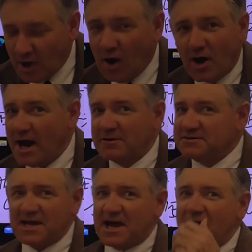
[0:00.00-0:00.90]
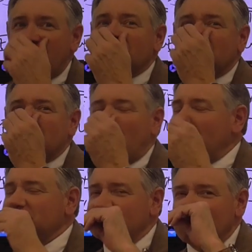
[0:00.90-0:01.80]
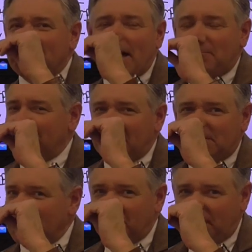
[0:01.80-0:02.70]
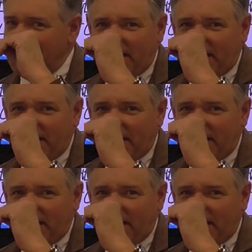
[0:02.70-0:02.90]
No, I don't see that being a Louis thing.